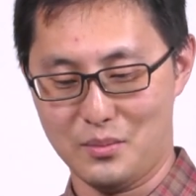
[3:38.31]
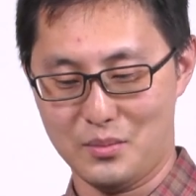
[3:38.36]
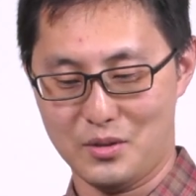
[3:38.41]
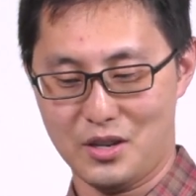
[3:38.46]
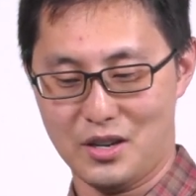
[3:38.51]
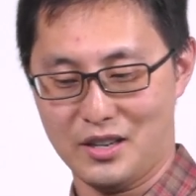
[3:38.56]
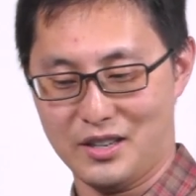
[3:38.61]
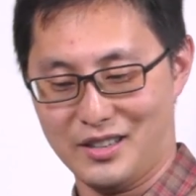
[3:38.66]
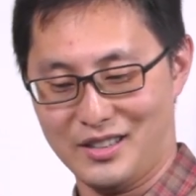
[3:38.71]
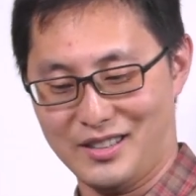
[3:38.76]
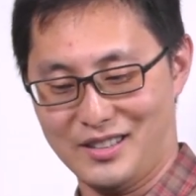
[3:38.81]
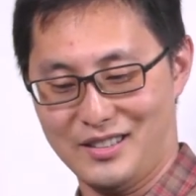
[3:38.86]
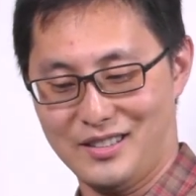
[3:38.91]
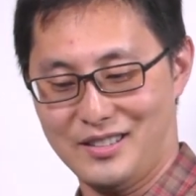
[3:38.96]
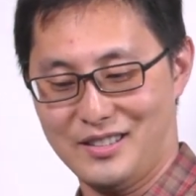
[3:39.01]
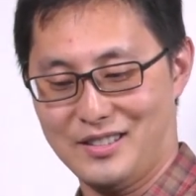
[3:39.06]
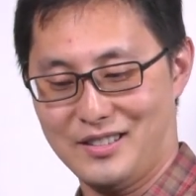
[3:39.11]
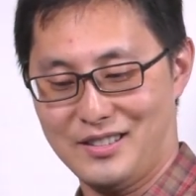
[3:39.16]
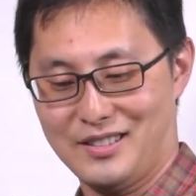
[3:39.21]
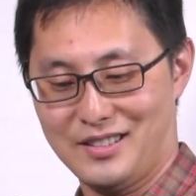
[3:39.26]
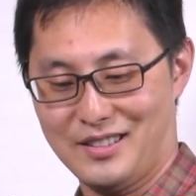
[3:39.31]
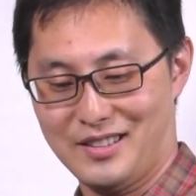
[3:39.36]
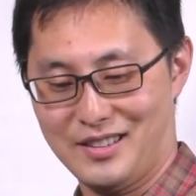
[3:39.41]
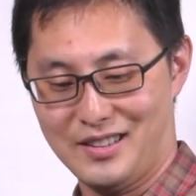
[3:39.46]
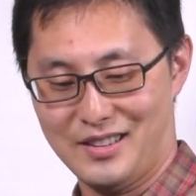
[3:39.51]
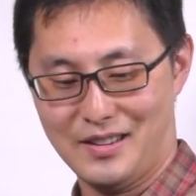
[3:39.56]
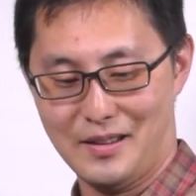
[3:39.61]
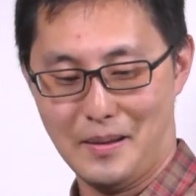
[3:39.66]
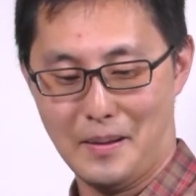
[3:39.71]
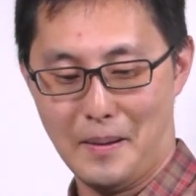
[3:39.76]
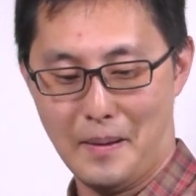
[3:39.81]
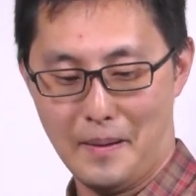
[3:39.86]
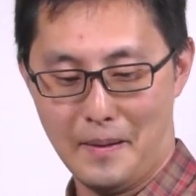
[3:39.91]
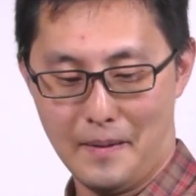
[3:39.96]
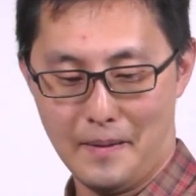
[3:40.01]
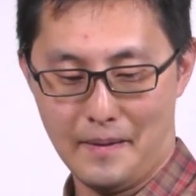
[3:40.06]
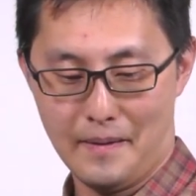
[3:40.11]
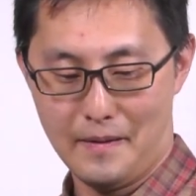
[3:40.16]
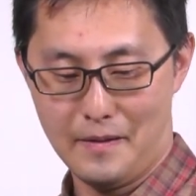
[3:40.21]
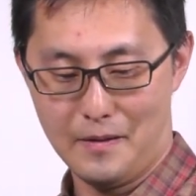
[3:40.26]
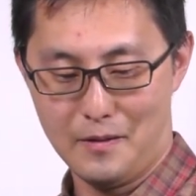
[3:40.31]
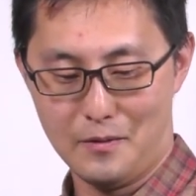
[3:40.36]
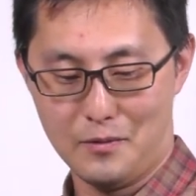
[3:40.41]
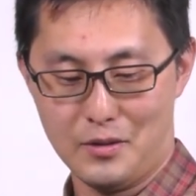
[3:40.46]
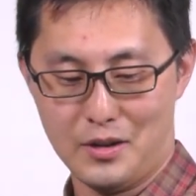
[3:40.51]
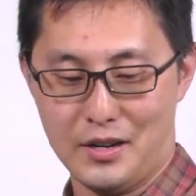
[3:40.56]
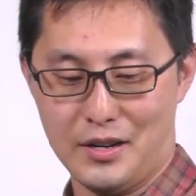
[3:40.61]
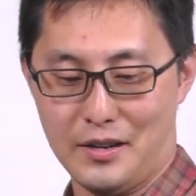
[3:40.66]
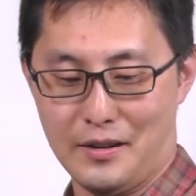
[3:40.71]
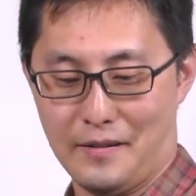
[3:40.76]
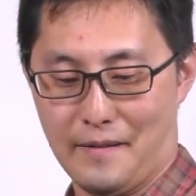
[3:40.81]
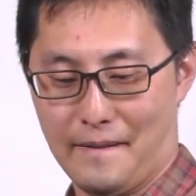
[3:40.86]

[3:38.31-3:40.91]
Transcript: talking. All right,